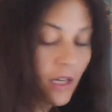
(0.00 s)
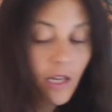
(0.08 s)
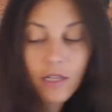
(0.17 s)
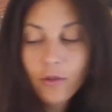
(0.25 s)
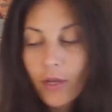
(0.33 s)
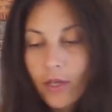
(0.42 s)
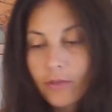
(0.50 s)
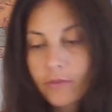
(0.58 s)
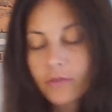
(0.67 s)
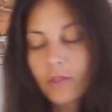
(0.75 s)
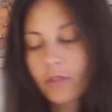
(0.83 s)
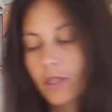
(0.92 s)
Anyway,
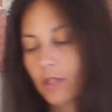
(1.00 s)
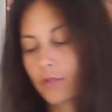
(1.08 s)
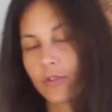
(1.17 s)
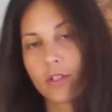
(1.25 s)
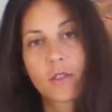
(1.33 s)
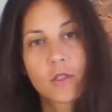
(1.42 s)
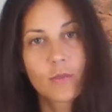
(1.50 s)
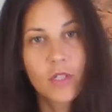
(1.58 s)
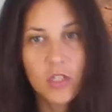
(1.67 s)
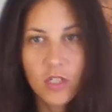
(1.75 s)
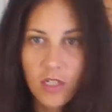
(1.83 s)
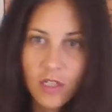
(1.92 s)
okay, you're feeling
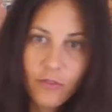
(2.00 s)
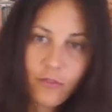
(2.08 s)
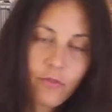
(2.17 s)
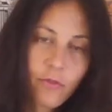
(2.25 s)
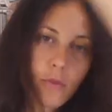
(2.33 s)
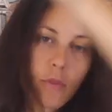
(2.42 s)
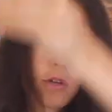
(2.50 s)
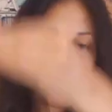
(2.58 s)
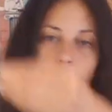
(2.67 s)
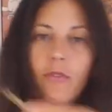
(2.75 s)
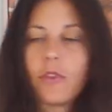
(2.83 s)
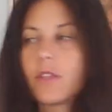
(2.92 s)
smudged enough?
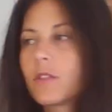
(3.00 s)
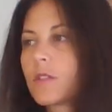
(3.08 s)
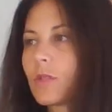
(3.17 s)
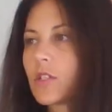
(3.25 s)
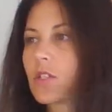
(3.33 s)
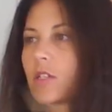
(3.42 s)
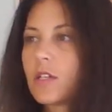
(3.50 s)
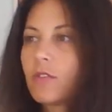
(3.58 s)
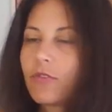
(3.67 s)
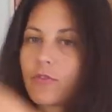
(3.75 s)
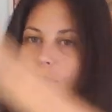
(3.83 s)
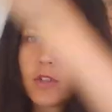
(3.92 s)
Are we feeling smudged
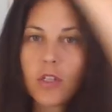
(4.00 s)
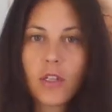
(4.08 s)
enough?